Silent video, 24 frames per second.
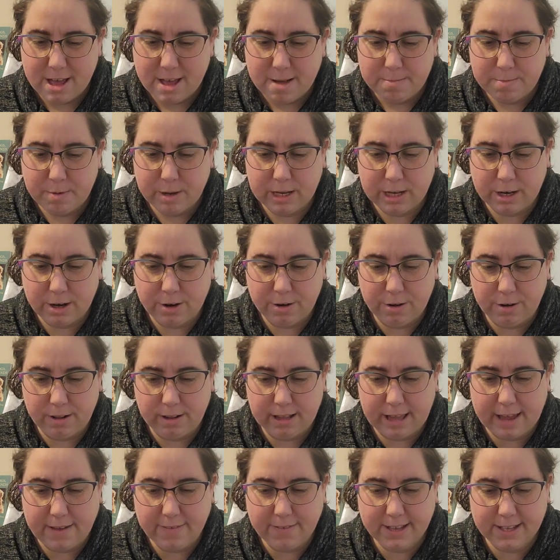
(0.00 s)
But when your whole
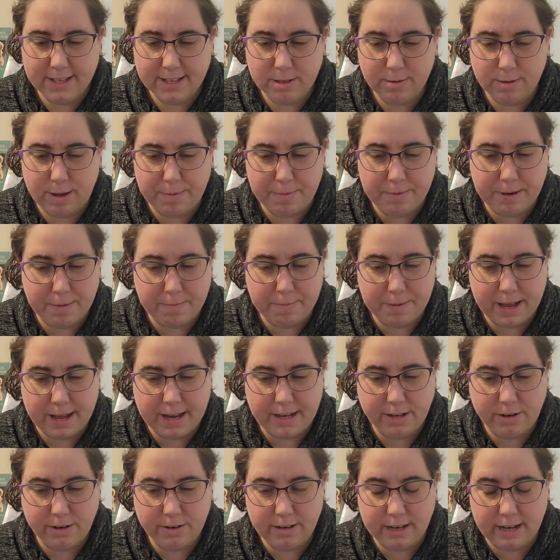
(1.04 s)
life gets swept up by a
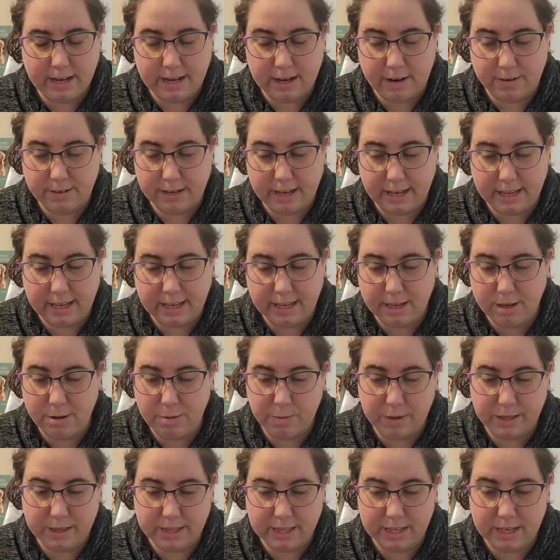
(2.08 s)
tornado, taking you
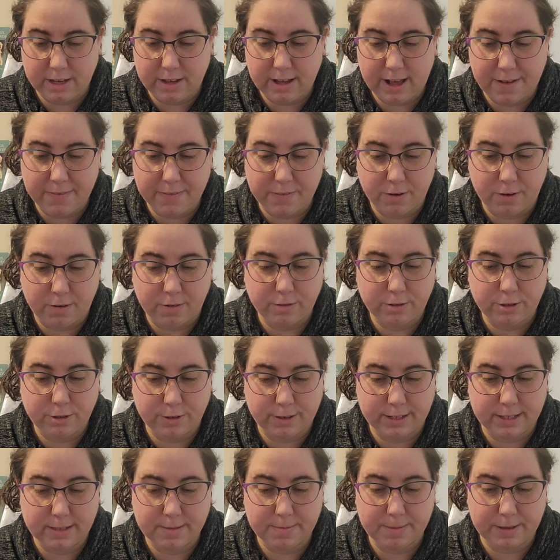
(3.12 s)
with it, you have no
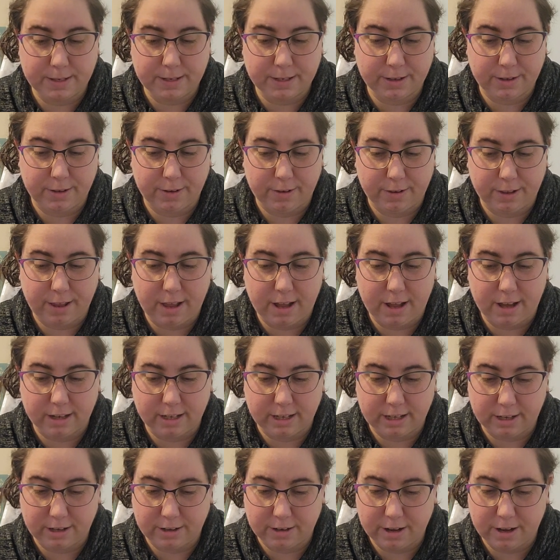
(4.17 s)
choice but to go along,
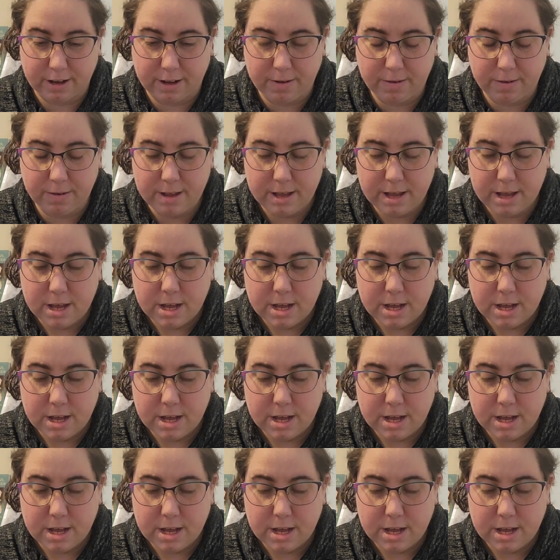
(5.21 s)
you know?